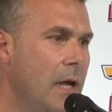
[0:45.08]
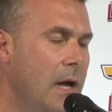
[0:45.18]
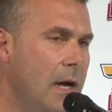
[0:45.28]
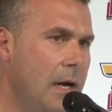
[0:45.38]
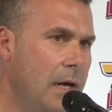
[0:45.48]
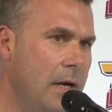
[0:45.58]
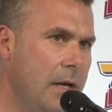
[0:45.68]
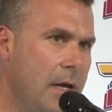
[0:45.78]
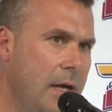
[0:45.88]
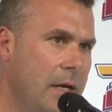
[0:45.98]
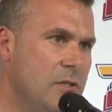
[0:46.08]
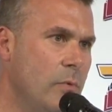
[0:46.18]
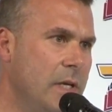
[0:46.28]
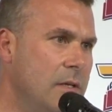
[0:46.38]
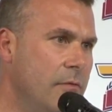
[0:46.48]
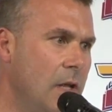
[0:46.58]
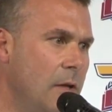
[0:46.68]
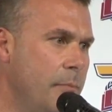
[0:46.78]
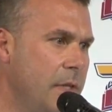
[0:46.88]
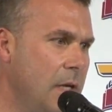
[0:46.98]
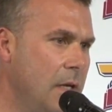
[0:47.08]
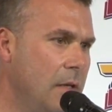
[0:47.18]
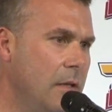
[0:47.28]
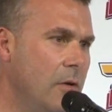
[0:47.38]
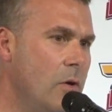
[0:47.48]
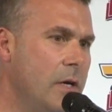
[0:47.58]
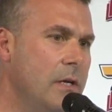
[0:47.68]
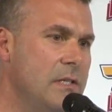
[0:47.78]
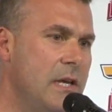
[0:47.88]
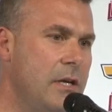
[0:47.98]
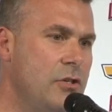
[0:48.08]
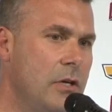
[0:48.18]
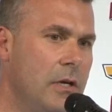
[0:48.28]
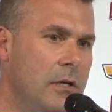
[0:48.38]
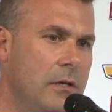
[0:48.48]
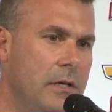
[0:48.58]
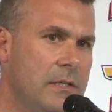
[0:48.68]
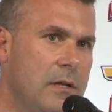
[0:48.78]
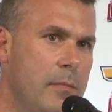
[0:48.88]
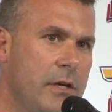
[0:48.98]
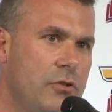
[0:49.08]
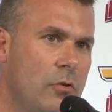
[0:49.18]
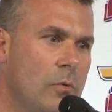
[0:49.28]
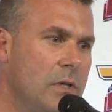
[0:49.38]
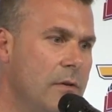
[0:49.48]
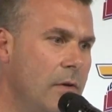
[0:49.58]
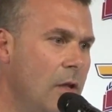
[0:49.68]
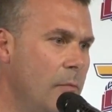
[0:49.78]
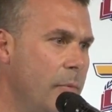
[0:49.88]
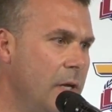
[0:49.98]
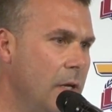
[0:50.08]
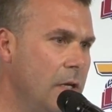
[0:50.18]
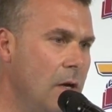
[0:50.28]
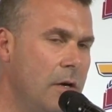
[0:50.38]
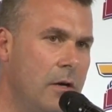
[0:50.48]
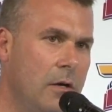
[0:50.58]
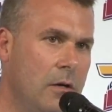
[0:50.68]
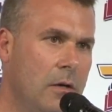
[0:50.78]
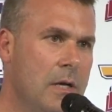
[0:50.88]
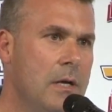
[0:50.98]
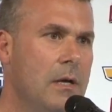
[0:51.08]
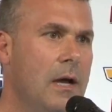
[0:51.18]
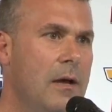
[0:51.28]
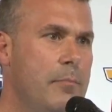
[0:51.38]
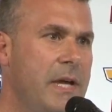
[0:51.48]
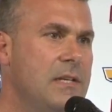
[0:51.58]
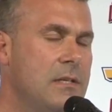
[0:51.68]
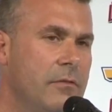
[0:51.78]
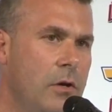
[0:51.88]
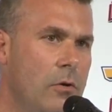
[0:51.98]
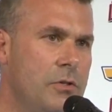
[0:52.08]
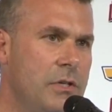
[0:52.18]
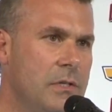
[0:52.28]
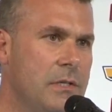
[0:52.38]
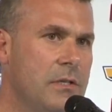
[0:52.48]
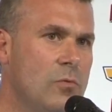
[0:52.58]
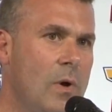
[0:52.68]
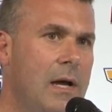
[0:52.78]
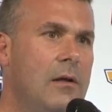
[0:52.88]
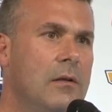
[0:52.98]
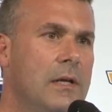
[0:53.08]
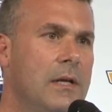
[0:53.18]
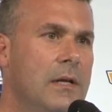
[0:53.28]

as we develop the organization is to make sure we're developing a younger base of coaches as well.